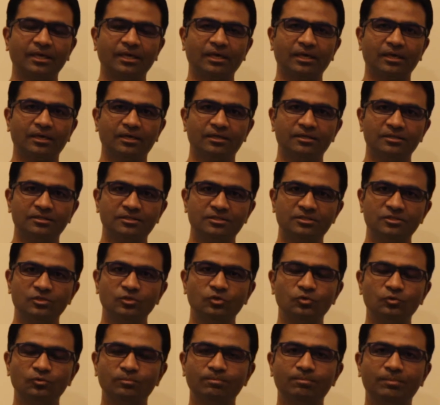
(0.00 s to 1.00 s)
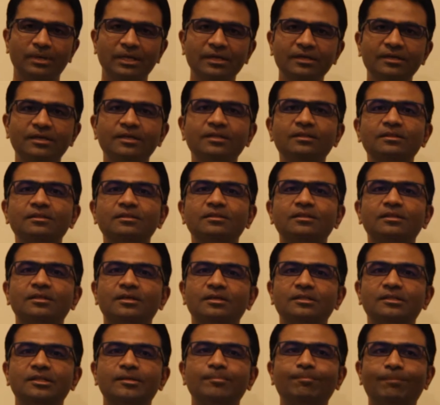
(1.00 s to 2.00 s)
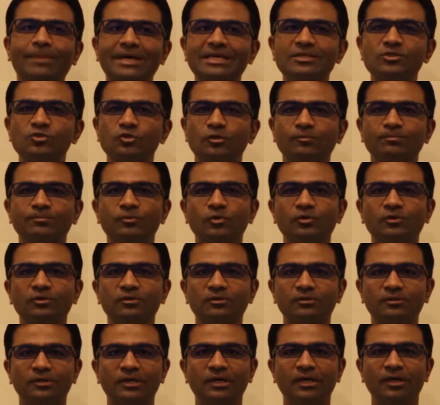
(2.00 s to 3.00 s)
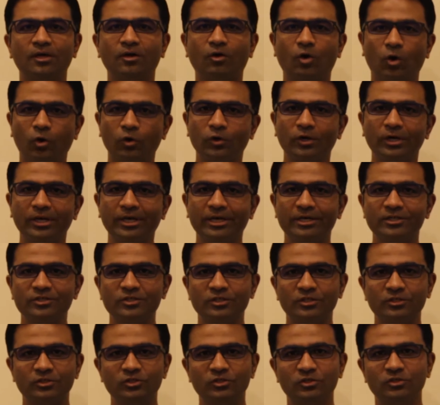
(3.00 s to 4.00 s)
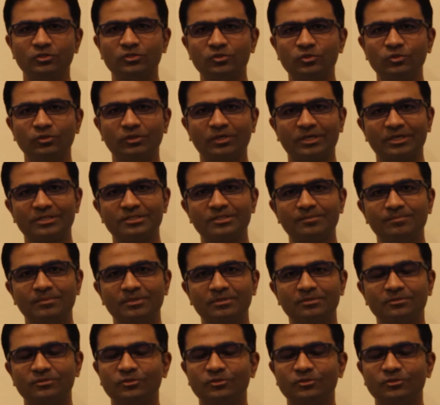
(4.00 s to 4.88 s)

and you bring in the best of your organization to the customer.